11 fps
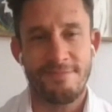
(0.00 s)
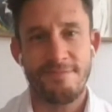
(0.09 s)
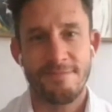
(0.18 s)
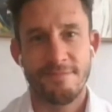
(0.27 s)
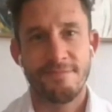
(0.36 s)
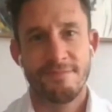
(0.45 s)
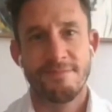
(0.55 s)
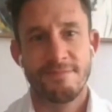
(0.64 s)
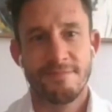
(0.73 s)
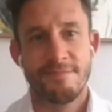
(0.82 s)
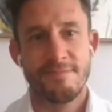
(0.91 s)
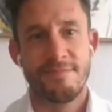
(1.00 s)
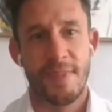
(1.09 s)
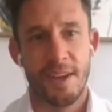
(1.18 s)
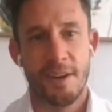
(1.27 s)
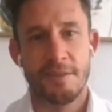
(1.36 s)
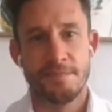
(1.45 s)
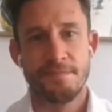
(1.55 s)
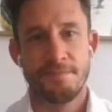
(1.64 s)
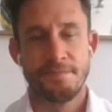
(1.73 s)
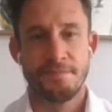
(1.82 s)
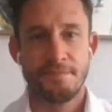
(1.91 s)

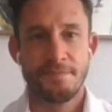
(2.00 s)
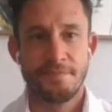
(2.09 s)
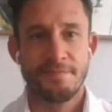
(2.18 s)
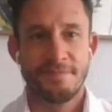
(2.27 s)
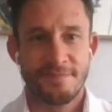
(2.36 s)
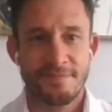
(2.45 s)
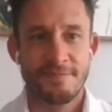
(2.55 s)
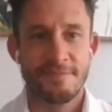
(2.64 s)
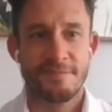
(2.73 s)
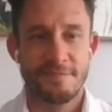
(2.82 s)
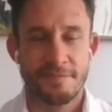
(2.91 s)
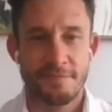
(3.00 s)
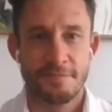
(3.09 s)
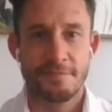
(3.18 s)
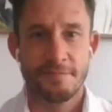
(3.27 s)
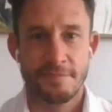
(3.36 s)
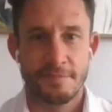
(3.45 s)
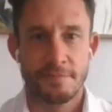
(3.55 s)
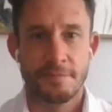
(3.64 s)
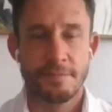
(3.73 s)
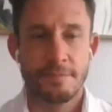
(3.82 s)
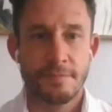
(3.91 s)

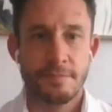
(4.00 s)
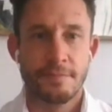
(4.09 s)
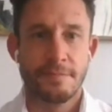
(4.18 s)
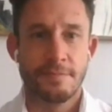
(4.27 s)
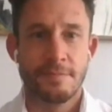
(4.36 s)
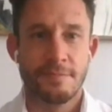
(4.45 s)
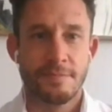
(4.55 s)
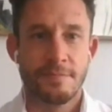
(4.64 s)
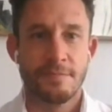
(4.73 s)
The person shown says nothing.